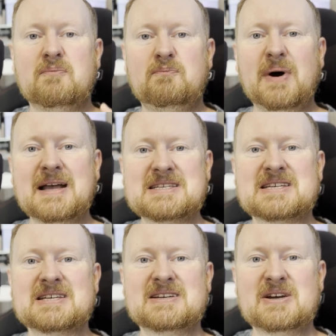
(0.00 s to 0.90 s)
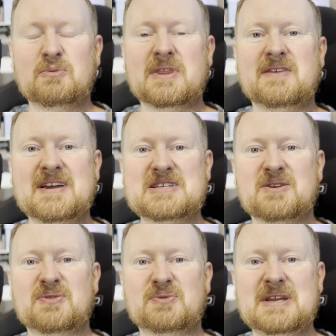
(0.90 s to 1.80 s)
But with the invention
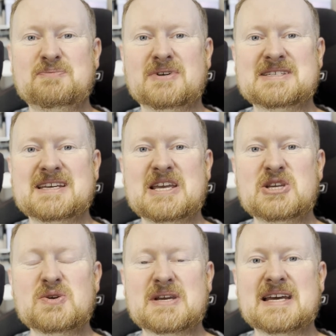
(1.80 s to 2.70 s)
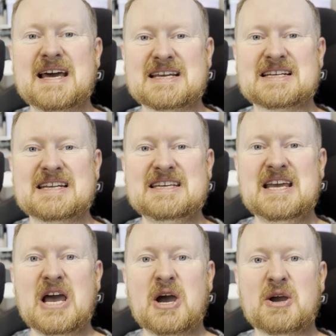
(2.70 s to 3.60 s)
of 3D printing, you can
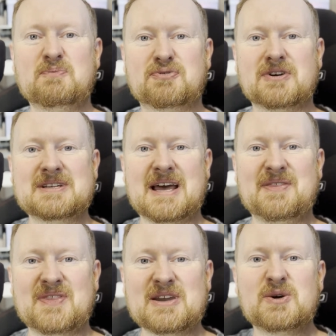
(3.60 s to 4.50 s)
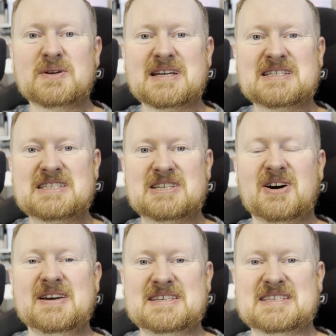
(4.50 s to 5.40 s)
actually print a thing called a
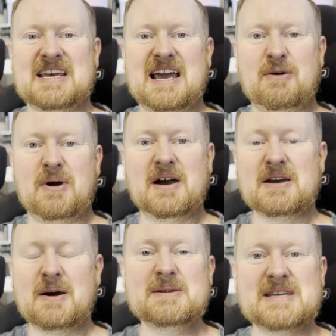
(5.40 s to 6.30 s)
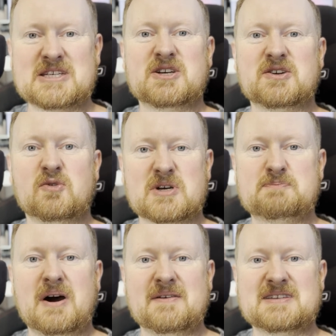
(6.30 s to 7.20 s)
dice tower. I mean, yes, you could always
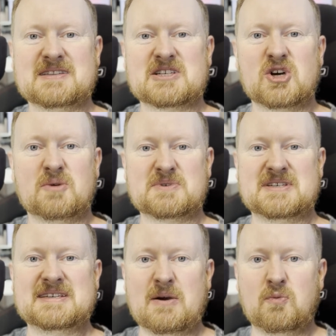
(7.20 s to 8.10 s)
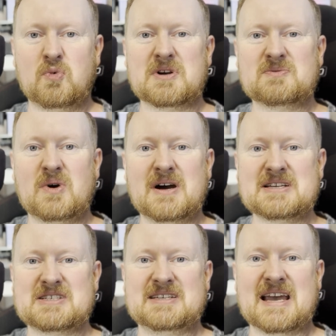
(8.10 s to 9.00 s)
buy these in the shops. You can get wooden
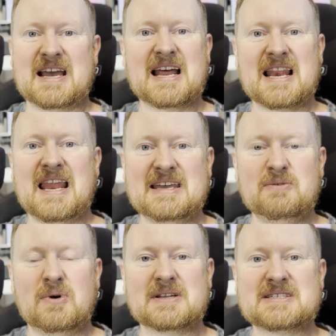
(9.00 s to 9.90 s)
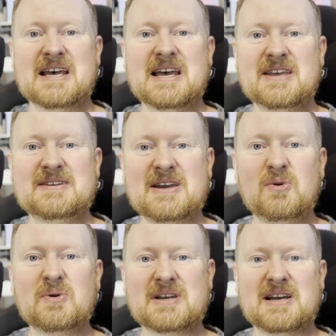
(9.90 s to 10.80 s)
ones, you can get clay ones, you can get
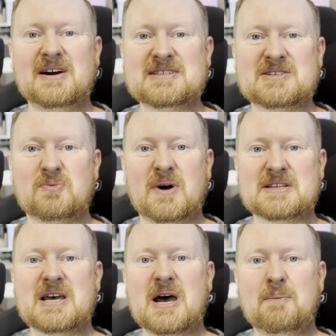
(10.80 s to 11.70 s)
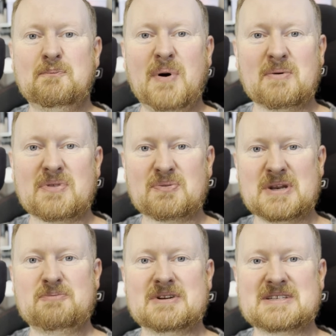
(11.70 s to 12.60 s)
all kinds of ones. But with
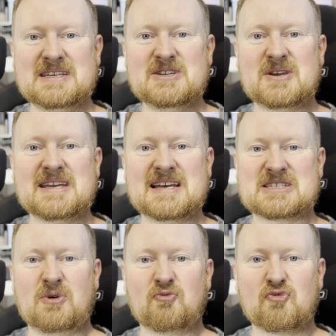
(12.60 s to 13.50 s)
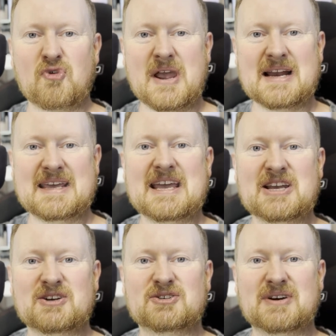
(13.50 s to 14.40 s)
3D printing, you can get some really
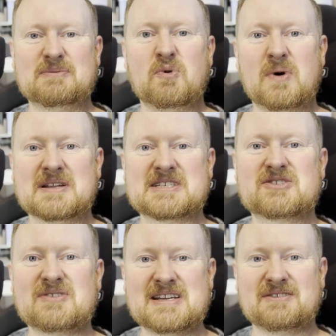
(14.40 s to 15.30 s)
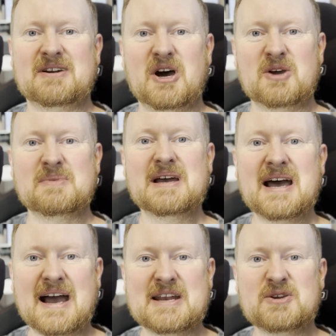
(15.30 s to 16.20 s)
incredible ones straight in your own home
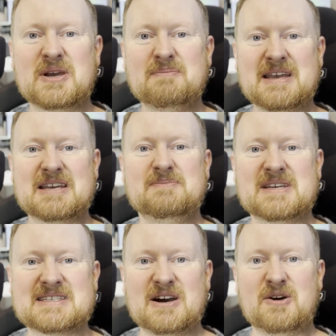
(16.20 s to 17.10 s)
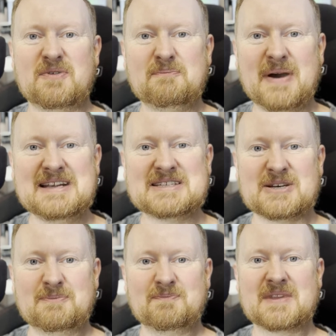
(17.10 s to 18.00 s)
and you can make them yourself and paint
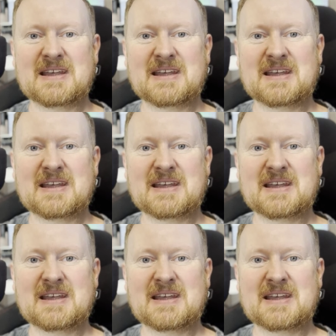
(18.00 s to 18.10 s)
them.